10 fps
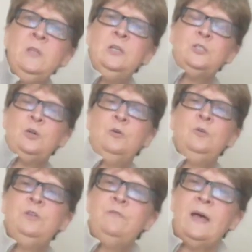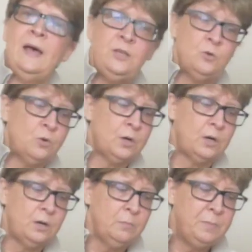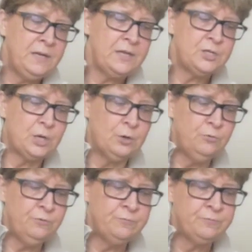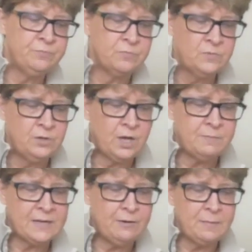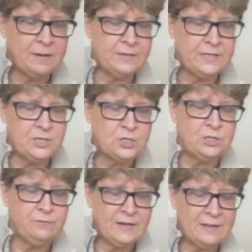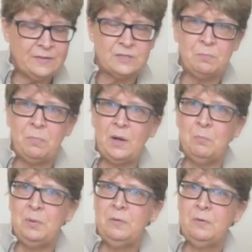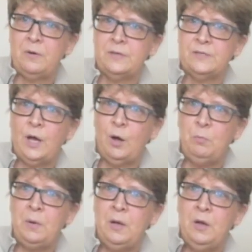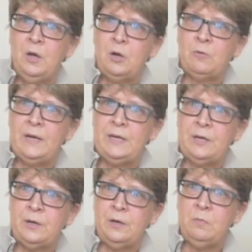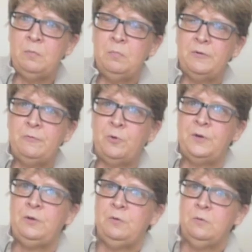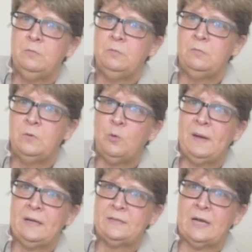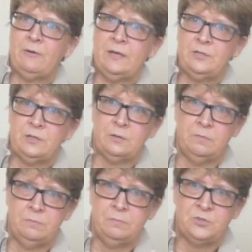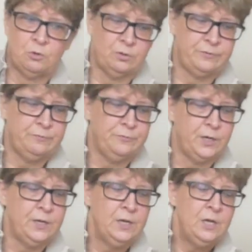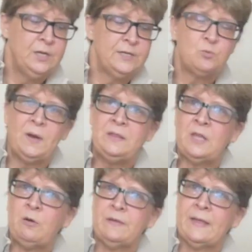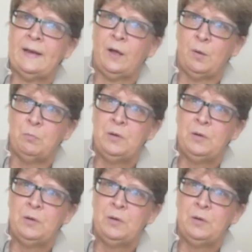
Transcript: So you've got your pinky toe, you come down about an inch and you've got this bump or this hump right here before you go back down onto the sole of your foot. It's right there at that hump.